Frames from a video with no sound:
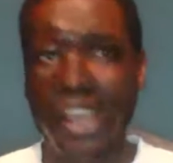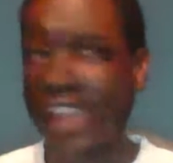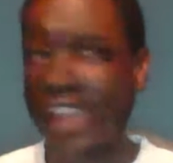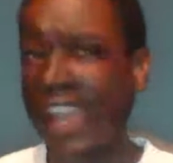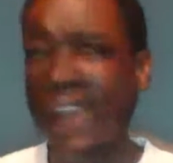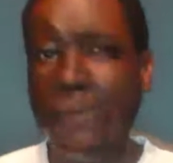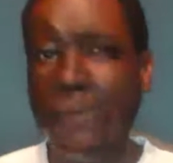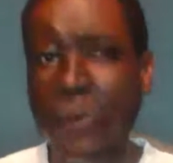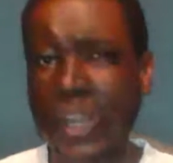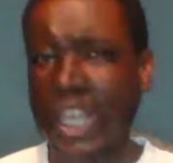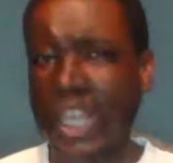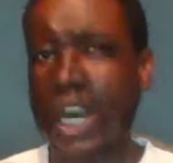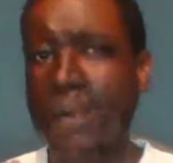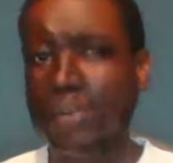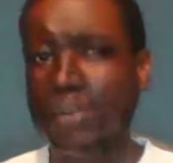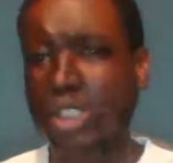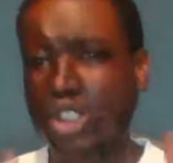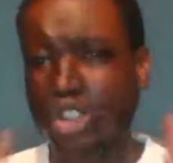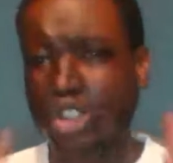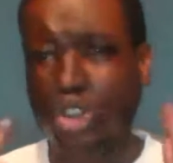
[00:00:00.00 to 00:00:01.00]
if we come
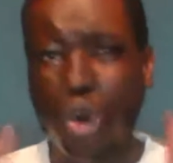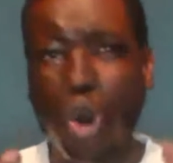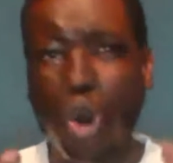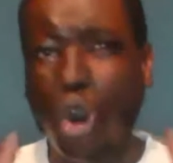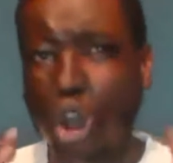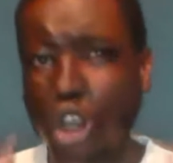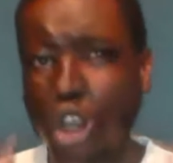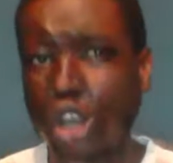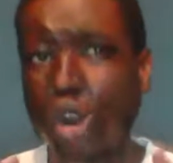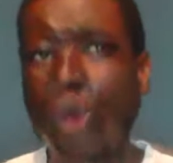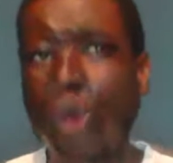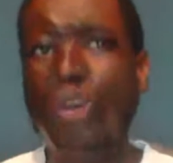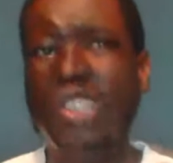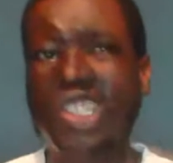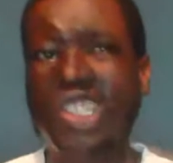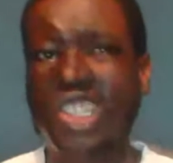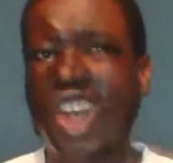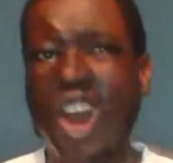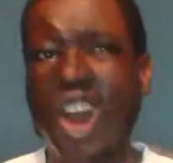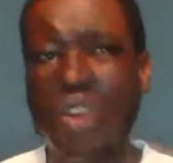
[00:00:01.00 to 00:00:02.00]
so close
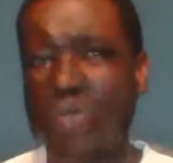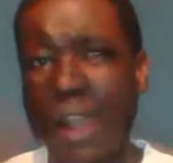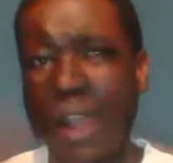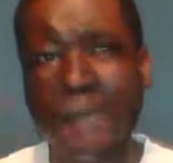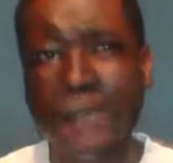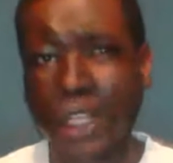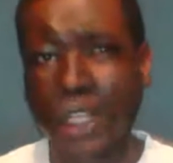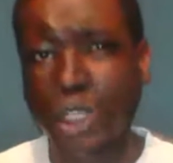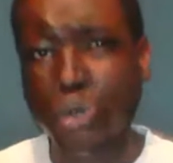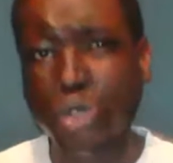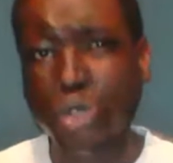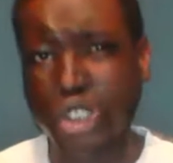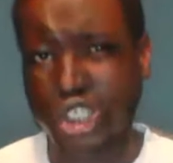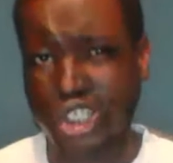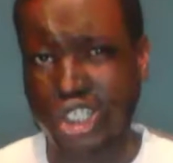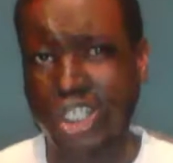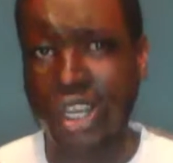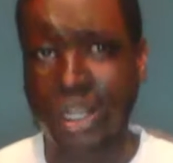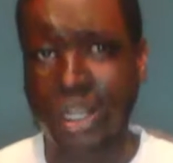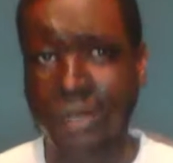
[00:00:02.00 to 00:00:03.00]
to a
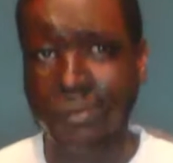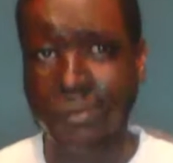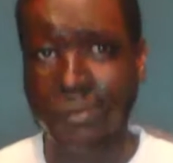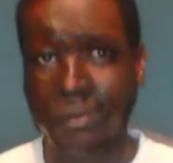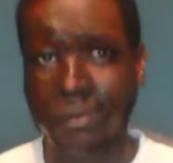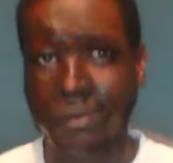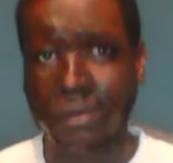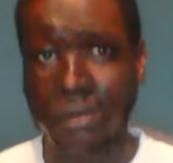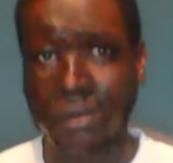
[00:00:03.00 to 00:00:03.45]
revolution,